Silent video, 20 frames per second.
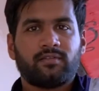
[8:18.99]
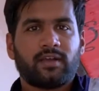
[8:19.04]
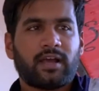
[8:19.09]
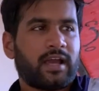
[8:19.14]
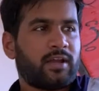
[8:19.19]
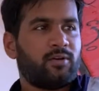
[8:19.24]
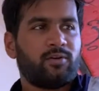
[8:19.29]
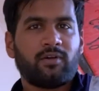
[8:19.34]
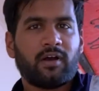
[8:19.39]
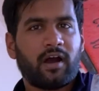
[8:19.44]

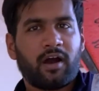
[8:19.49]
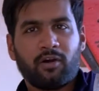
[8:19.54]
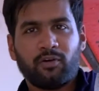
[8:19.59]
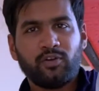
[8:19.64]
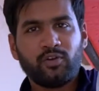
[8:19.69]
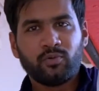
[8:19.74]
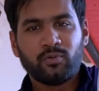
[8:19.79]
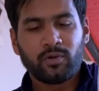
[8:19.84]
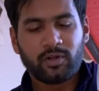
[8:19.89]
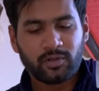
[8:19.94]
I don't know how
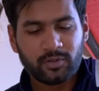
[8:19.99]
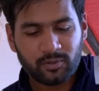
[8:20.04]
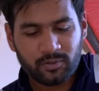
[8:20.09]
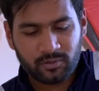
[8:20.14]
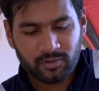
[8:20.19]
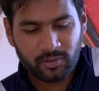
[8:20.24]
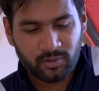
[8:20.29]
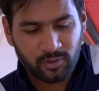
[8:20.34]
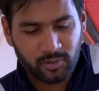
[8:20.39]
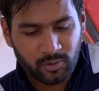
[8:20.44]
you want
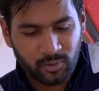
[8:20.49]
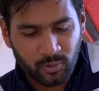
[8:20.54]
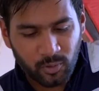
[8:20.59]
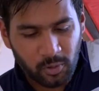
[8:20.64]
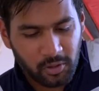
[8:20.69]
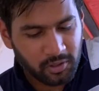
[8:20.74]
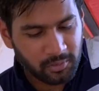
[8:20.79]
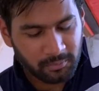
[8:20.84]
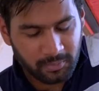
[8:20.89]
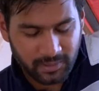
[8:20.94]
to
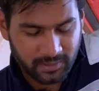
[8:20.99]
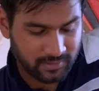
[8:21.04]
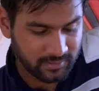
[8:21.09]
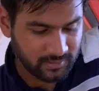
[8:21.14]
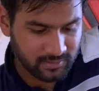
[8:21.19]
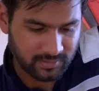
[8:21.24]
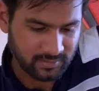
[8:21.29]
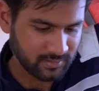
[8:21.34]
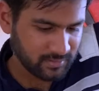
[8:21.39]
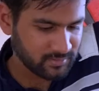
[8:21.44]
cook, but
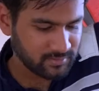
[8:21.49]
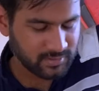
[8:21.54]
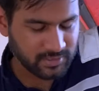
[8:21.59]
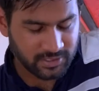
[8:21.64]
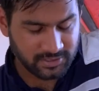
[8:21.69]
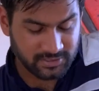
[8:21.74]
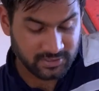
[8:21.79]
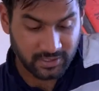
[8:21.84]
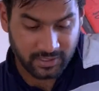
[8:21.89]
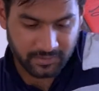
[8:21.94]

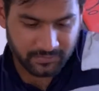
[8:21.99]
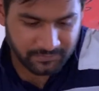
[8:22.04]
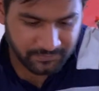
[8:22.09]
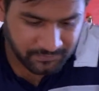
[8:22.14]
it's there.